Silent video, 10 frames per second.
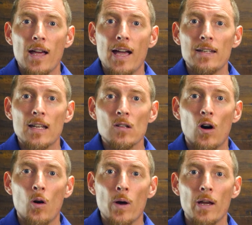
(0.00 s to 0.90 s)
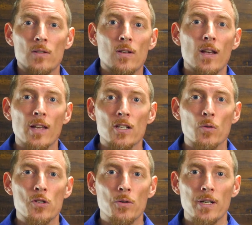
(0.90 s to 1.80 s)
And as always, thanks for
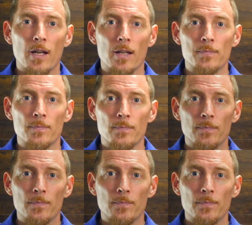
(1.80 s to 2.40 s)
tuning in.